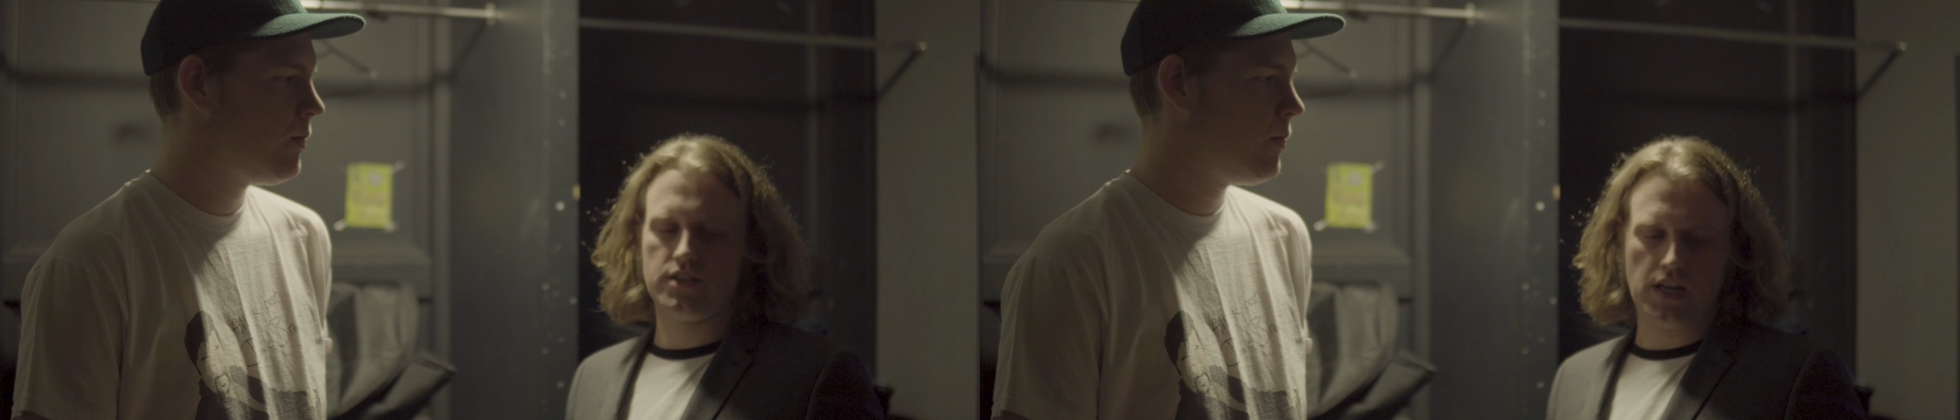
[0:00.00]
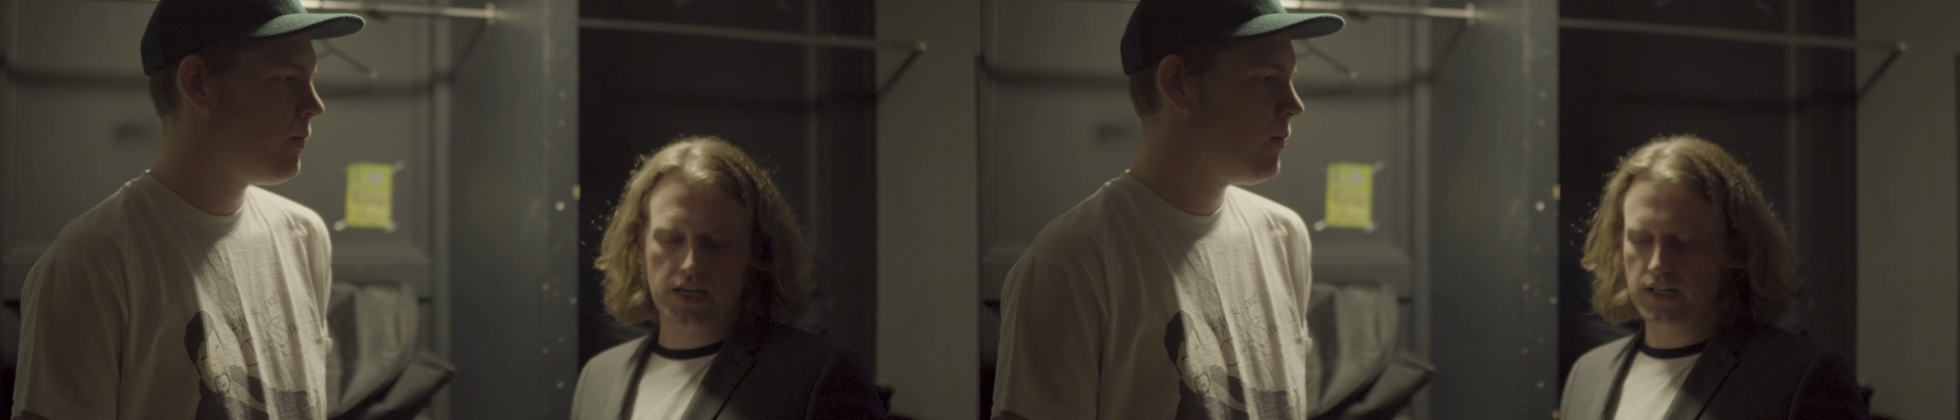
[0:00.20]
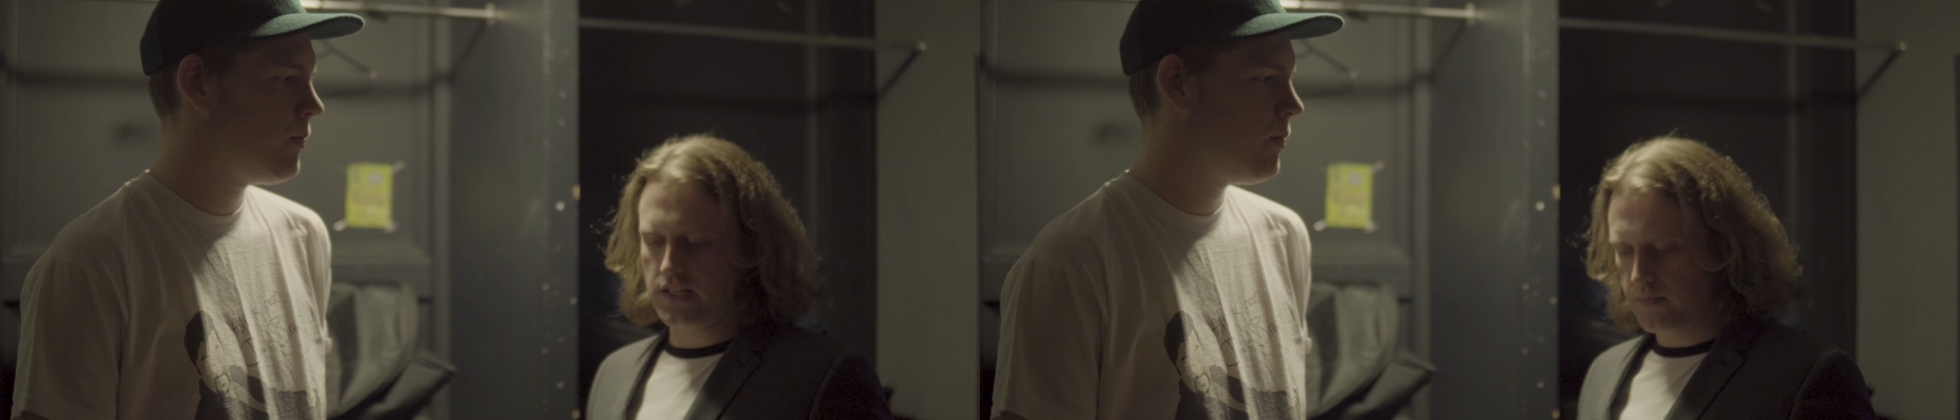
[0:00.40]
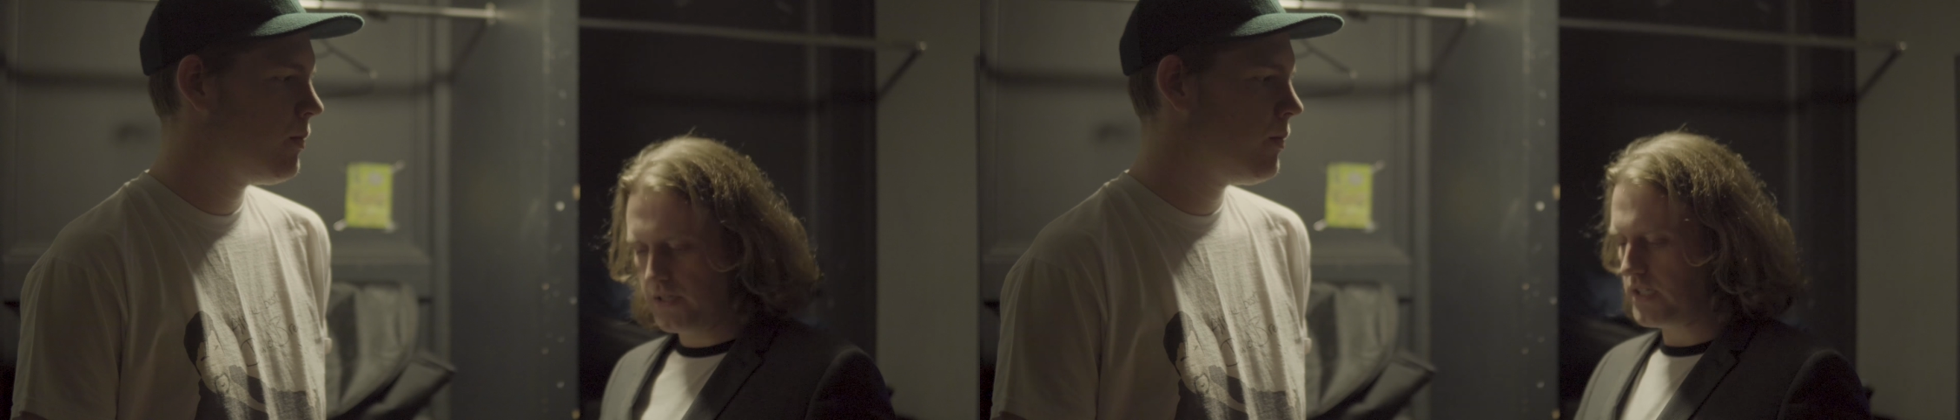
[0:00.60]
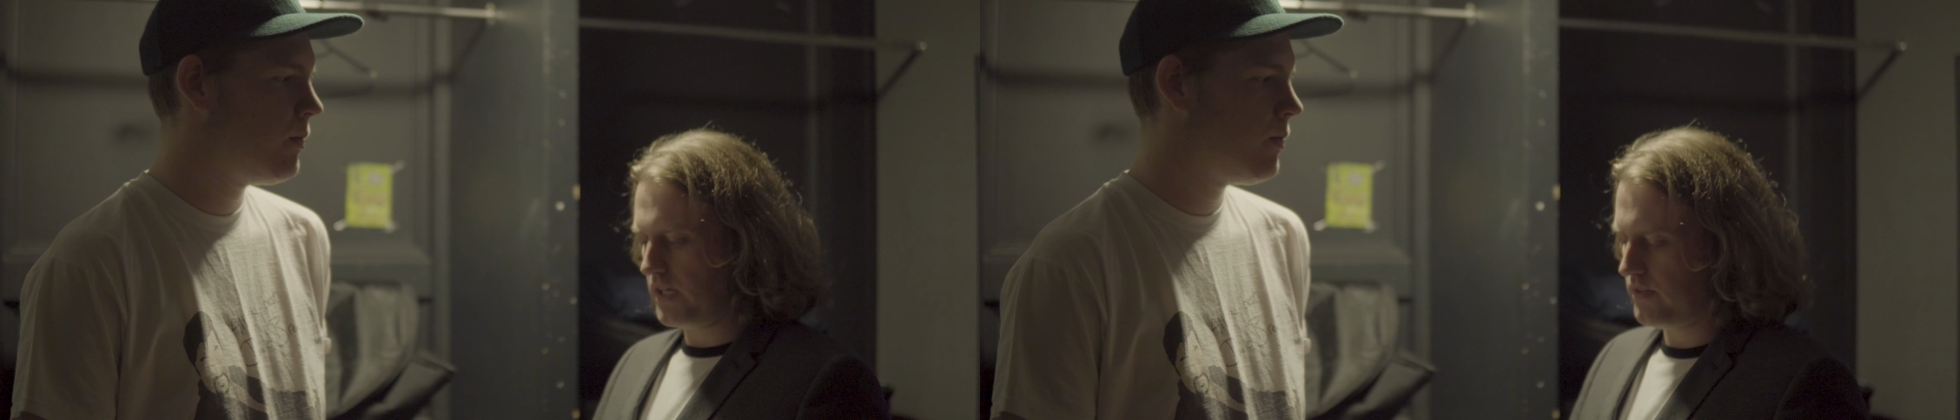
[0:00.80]
delayed a little
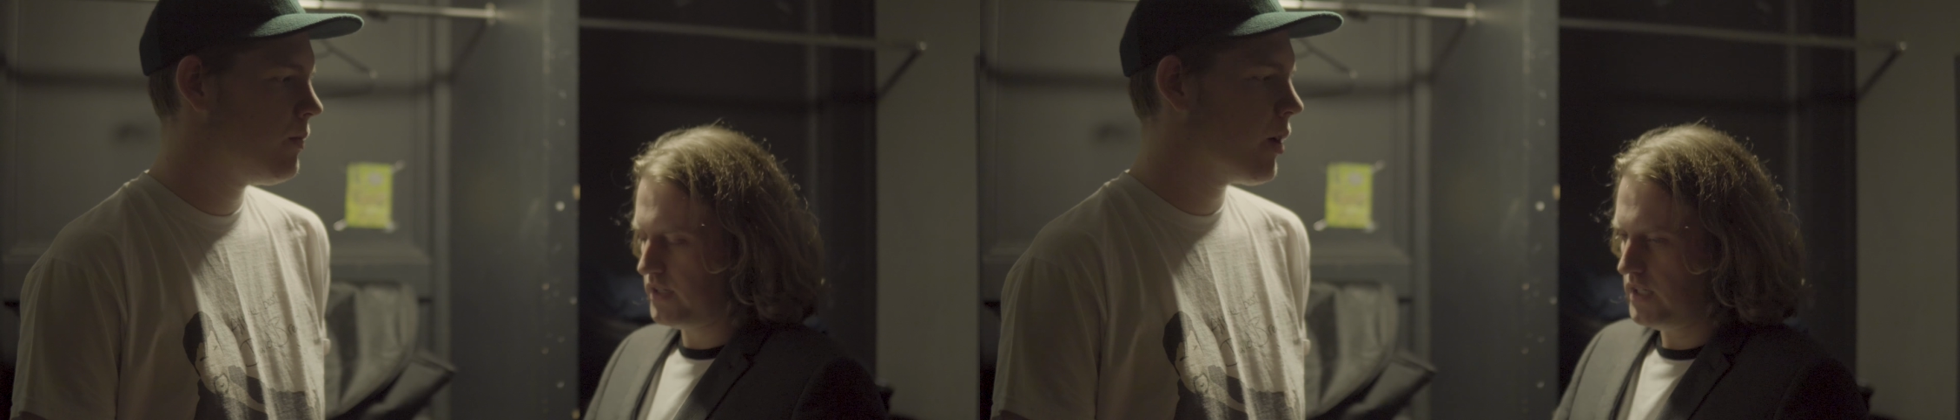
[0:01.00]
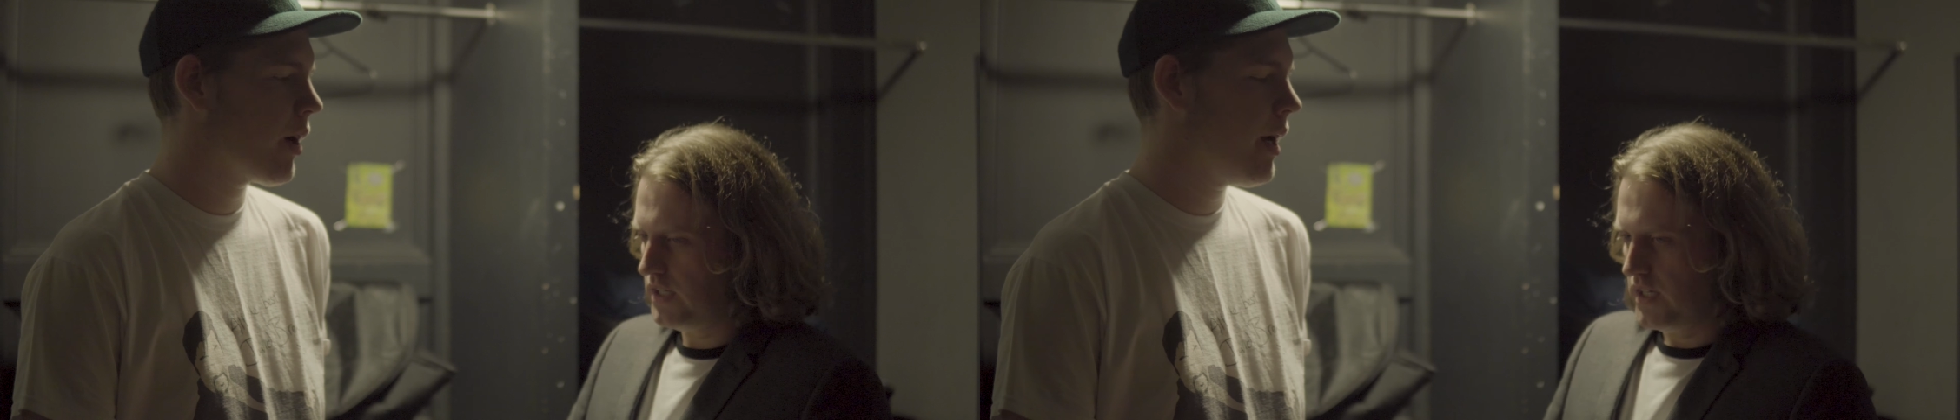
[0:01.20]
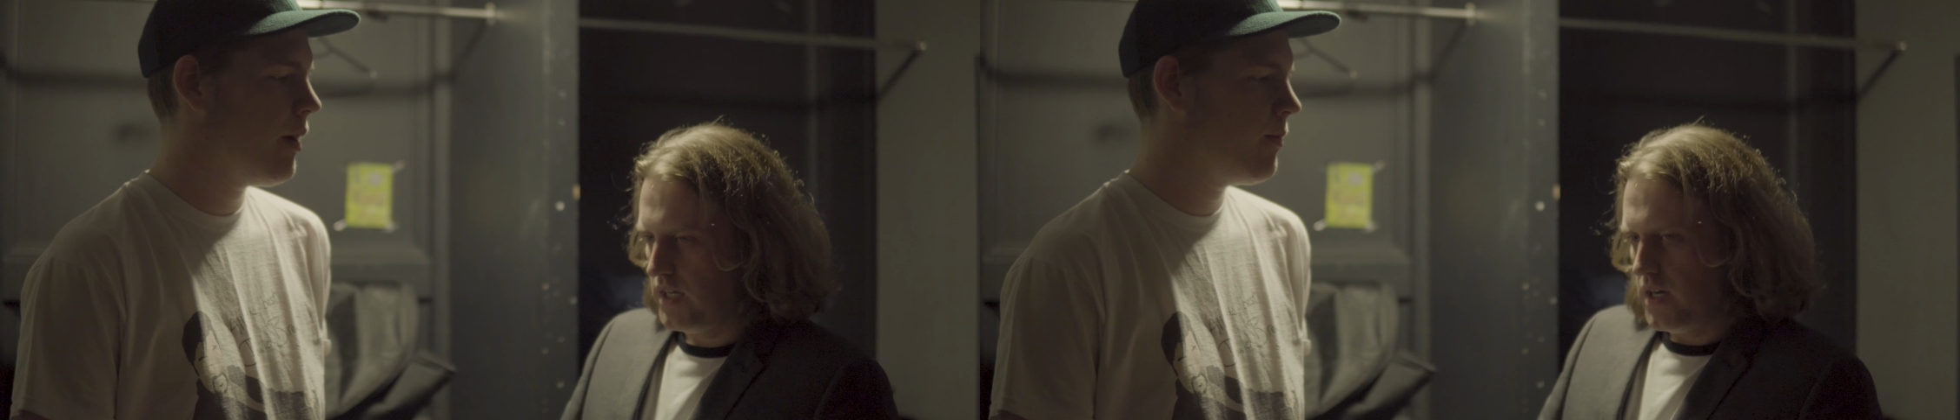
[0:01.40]
bit, so. Okay.